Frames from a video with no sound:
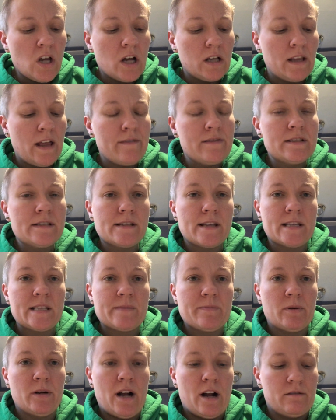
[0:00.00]
11 cents
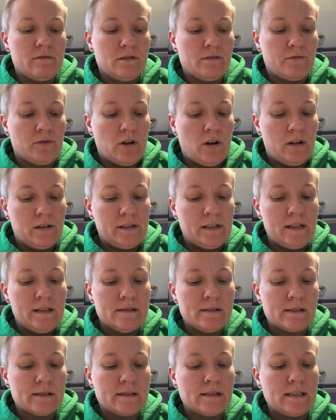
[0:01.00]
per ounce for Aldi,
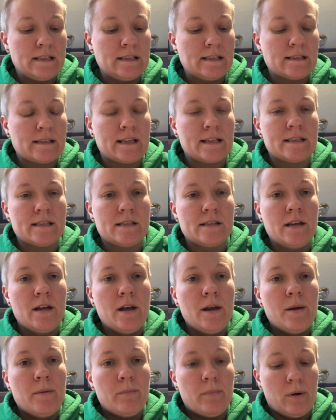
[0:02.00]
16 cents
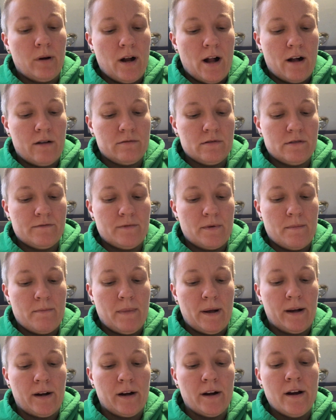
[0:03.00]
per ounce for
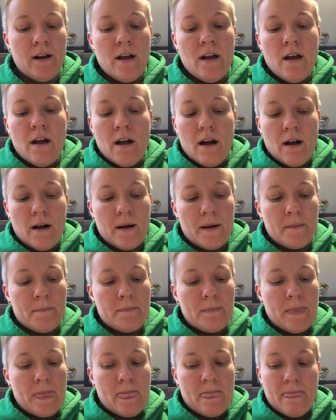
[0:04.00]
Meijer.
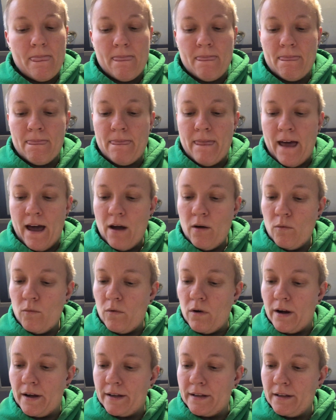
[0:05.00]
That
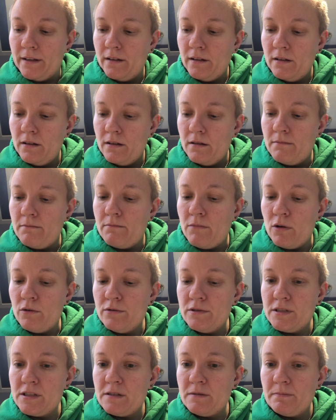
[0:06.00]
one,
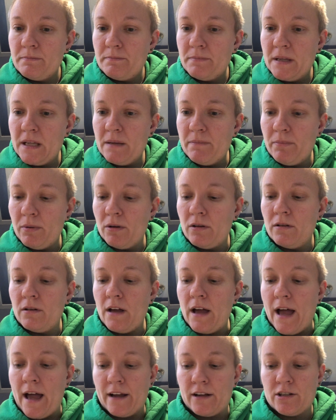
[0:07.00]
most
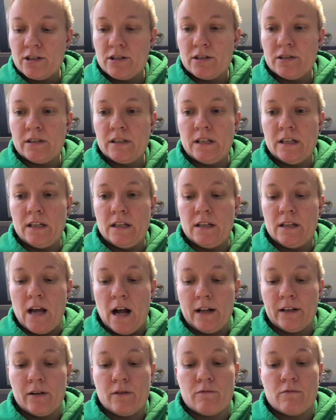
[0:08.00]
people actually
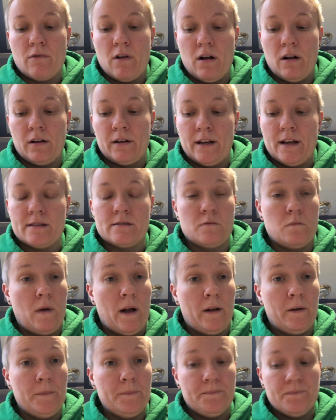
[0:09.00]
got it wrong as
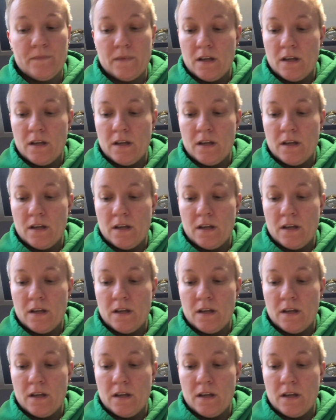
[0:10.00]
well.